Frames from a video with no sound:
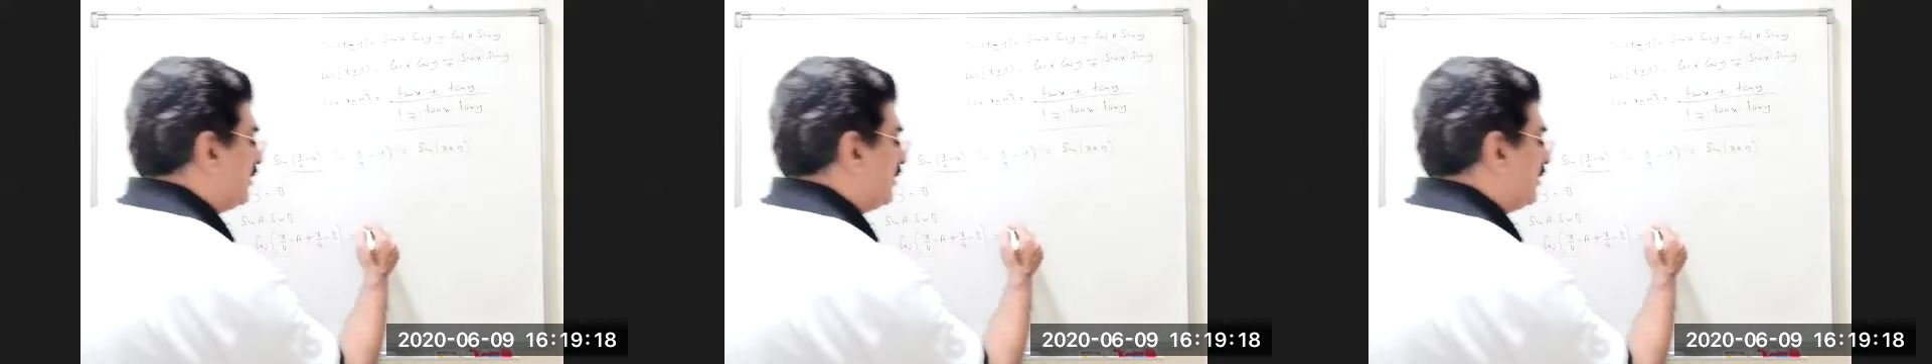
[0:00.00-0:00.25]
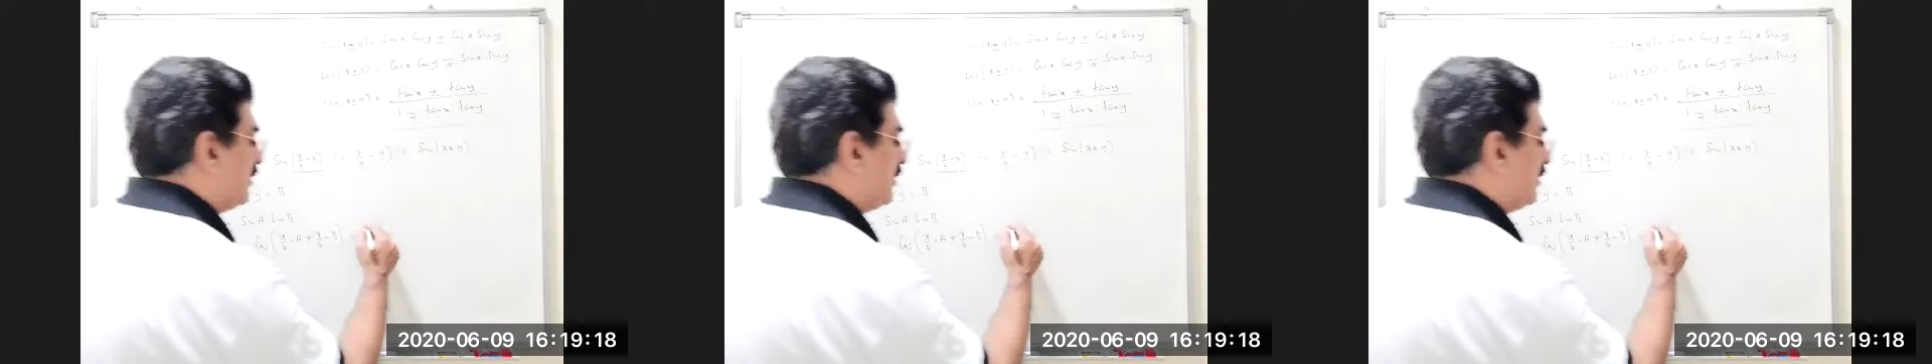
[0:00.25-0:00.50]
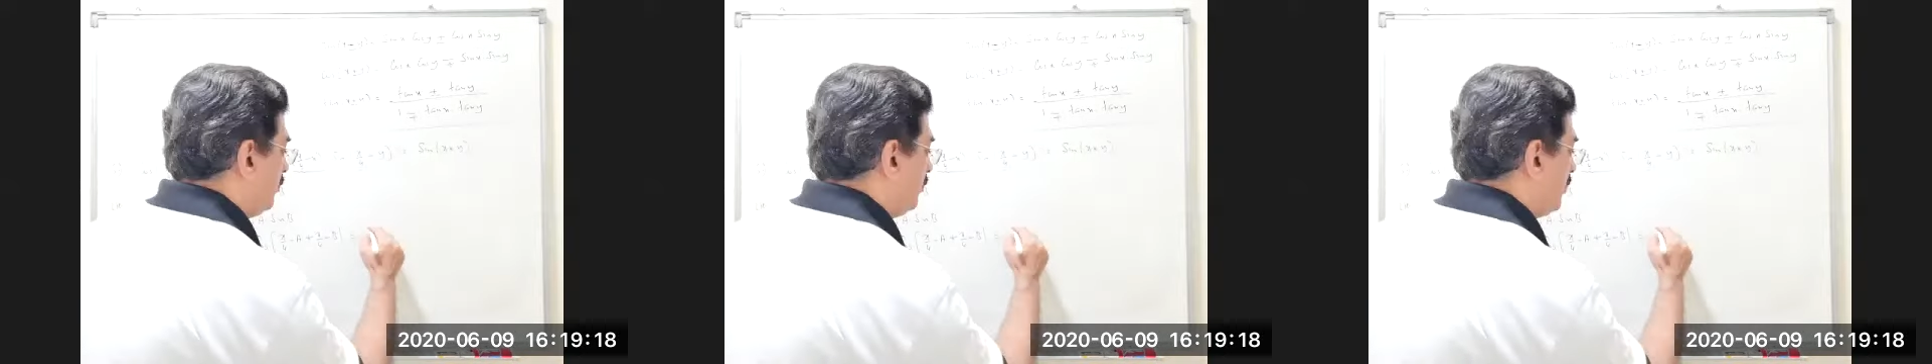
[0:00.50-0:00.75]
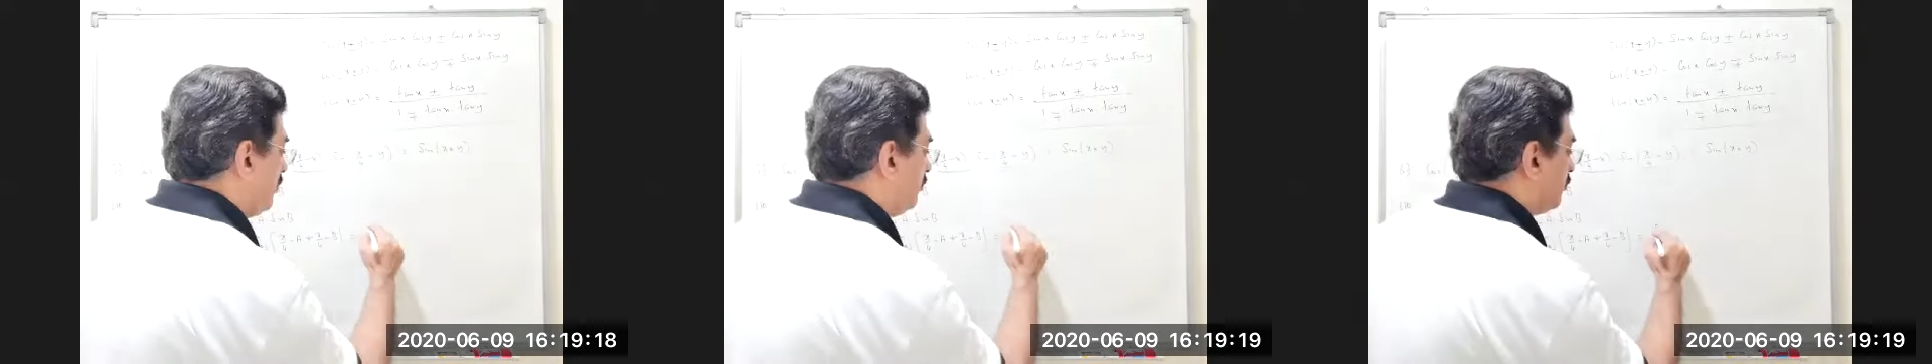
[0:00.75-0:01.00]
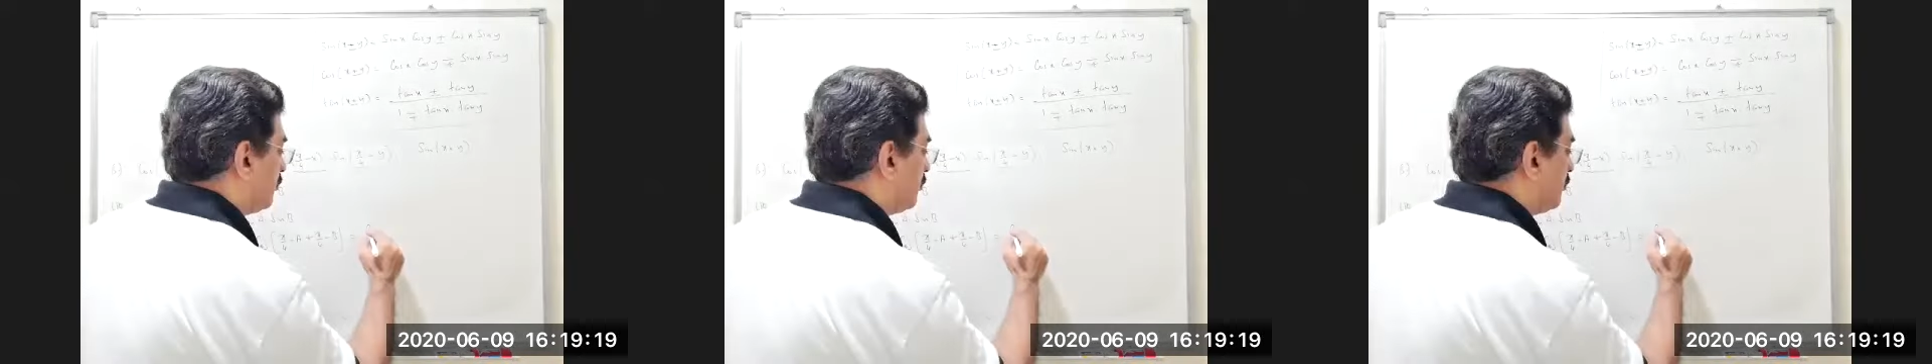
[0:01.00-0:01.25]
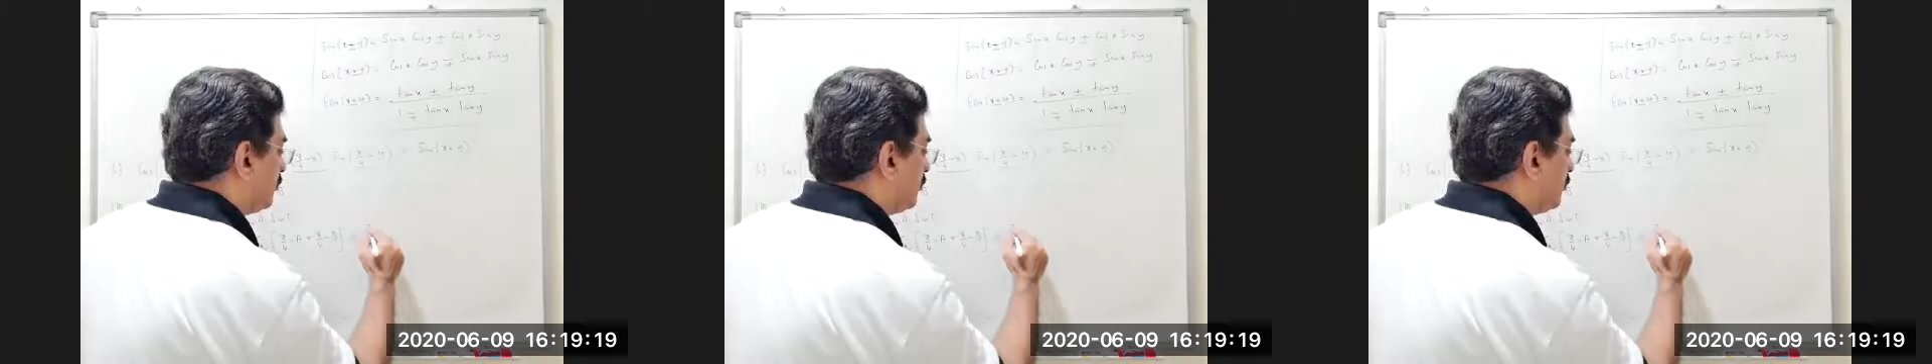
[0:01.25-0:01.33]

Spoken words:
So this is